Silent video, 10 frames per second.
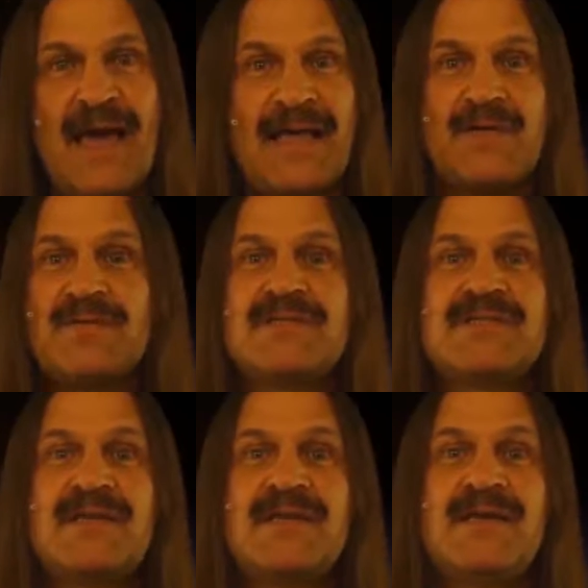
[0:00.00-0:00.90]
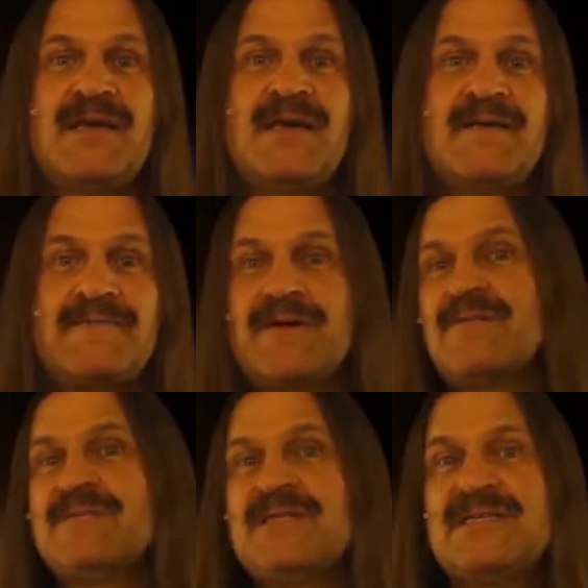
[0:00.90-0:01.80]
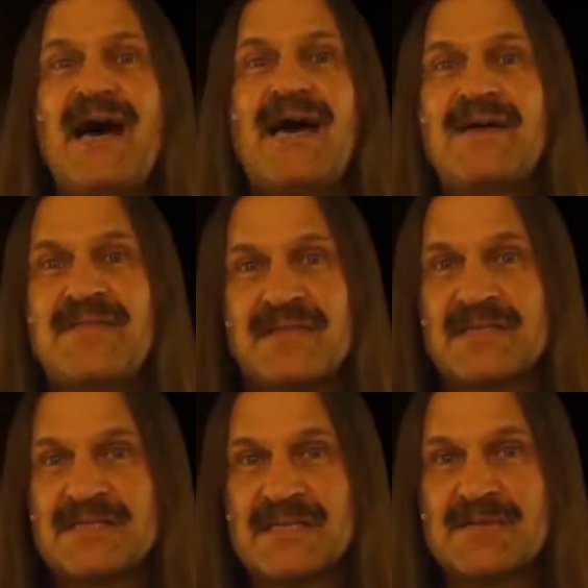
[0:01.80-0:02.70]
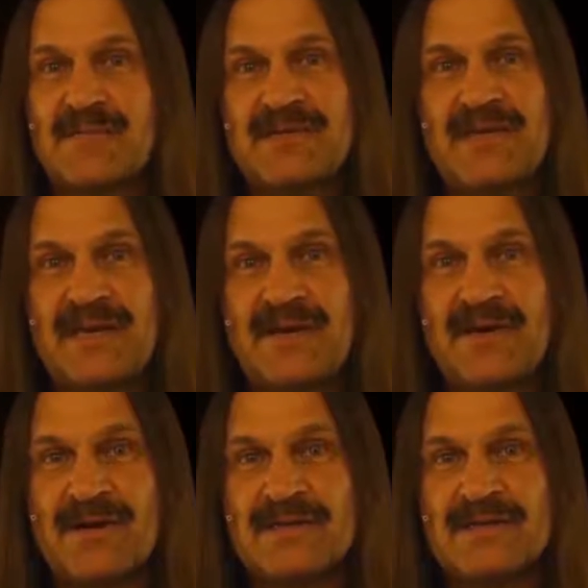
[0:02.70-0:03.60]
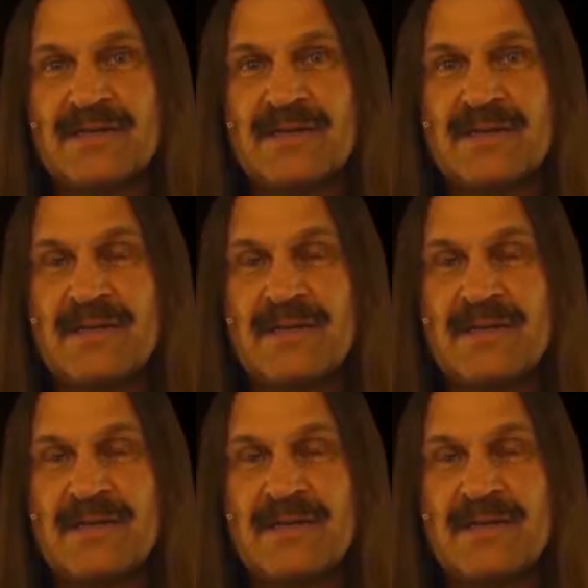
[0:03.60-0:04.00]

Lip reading: and you would see frequencies higher than the 6 quintillion hertz.